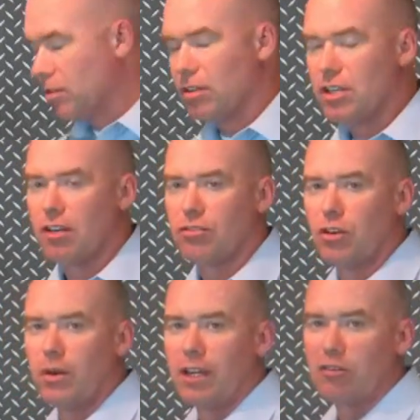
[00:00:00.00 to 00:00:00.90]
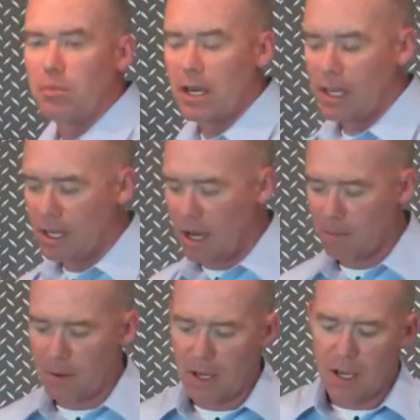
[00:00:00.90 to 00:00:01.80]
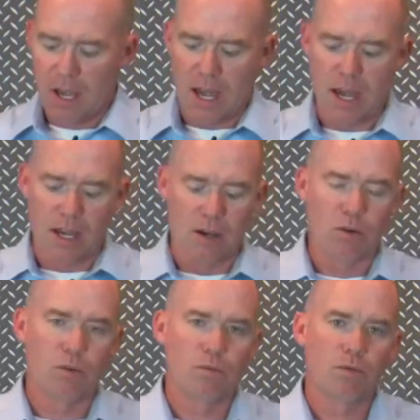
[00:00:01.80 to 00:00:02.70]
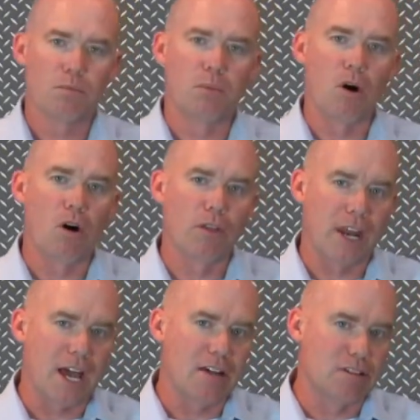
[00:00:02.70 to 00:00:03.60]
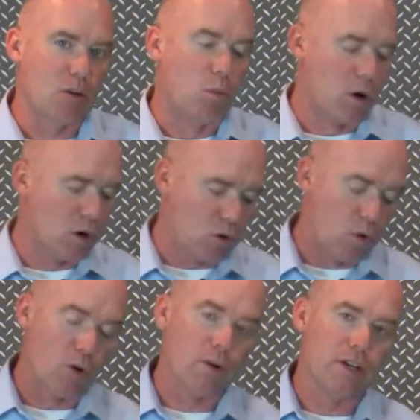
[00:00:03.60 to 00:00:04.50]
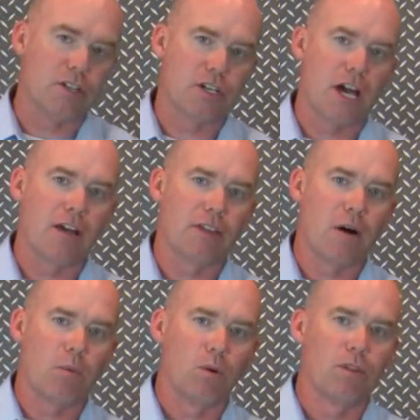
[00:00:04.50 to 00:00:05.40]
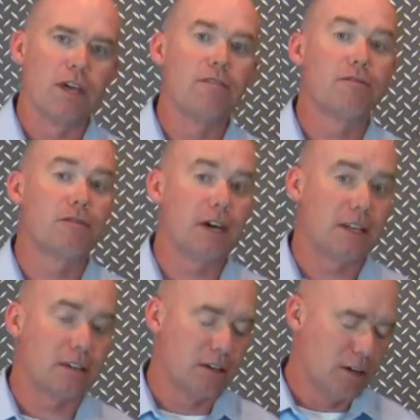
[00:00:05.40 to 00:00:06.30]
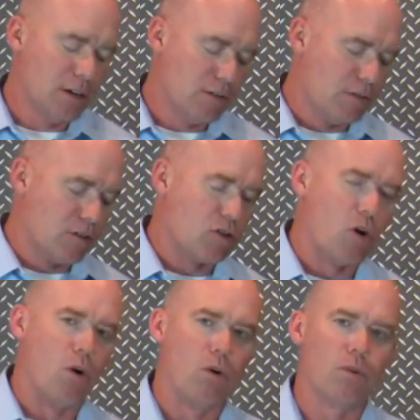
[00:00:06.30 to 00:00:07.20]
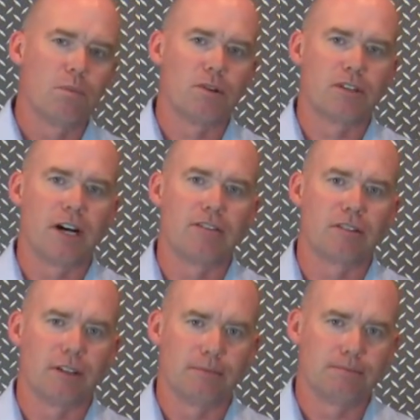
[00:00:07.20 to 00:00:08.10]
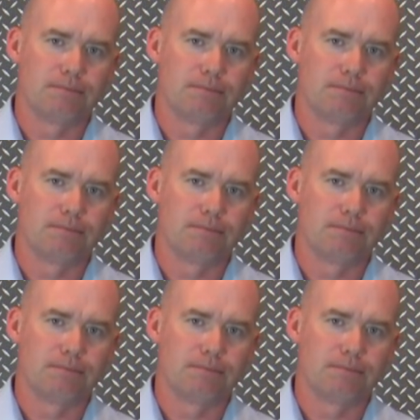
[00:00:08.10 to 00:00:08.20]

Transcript: suggest doing is picking up a ball that has a 1¼ inch shank that will then fit this hole precisely.